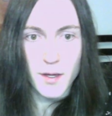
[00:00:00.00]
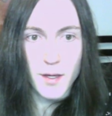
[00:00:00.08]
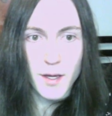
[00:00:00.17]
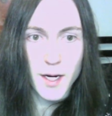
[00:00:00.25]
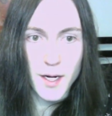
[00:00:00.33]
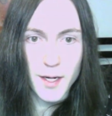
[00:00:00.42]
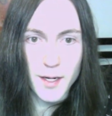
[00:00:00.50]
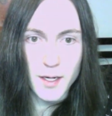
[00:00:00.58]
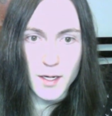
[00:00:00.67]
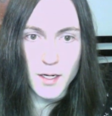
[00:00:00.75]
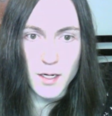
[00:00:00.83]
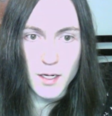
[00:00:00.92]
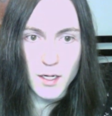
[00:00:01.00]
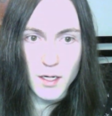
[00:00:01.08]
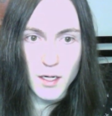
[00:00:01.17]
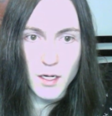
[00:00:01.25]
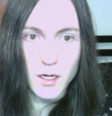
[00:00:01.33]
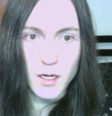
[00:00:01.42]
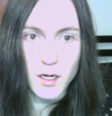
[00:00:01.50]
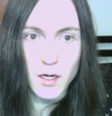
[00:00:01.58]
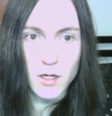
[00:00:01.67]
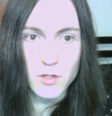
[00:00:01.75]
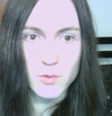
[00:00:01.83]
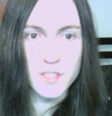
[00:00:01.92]

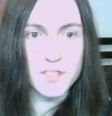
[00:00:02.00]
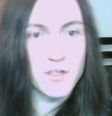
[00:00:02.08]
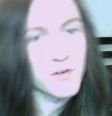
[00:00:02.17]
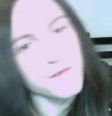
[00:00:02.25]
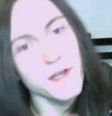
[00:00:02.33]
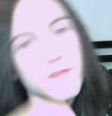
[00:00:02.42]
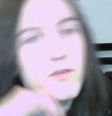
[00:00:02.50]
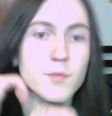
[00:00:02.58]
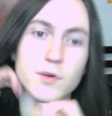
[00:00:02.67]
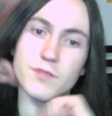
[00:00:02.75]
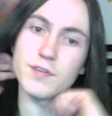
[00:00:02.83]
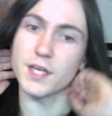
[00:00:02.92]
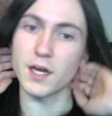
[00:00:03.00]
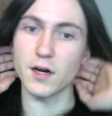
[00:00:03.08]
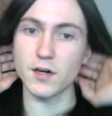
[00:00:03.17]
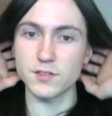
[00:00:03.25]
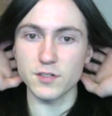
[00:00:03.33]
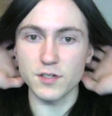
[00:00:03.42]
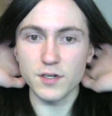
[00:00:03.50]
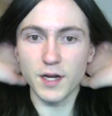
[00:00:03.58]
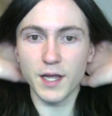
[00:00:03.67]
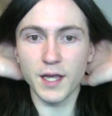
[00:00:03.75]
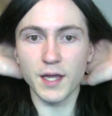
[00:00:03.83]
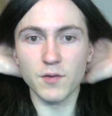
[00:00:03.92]
What's your favorite movie character,
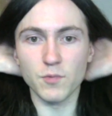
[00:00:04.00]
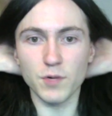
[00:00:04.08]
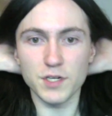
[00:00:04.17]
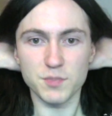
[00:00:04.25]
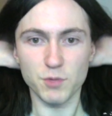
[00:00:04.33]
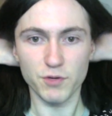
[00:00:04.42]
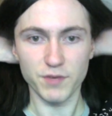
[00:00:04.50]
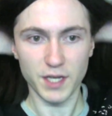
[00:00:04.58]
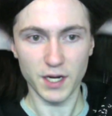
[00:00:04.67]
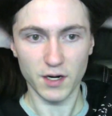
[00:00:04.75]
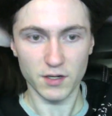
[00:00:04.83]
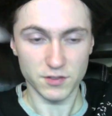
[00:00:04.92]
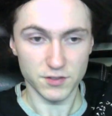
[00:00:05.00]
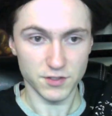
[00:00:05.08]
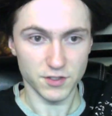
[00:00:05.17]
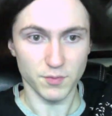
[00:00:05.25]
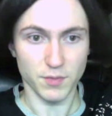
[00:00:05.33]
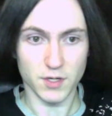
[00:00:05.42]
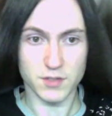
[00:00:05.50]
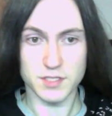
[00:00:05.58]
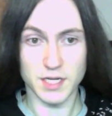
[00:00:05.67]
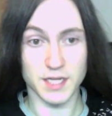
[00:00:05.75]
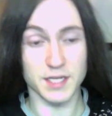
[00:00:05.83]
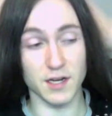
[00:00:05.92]
and which movie character do you most
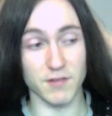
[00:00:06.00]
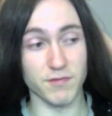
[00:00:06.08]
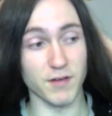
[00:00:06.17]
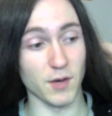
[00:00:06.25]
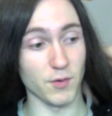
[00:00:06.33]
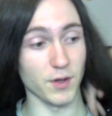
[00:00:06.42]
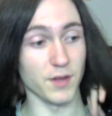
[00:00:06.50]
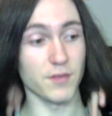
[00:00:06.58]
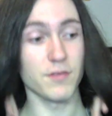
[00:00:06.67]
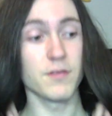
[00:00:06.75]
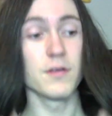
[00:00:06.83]
identify with?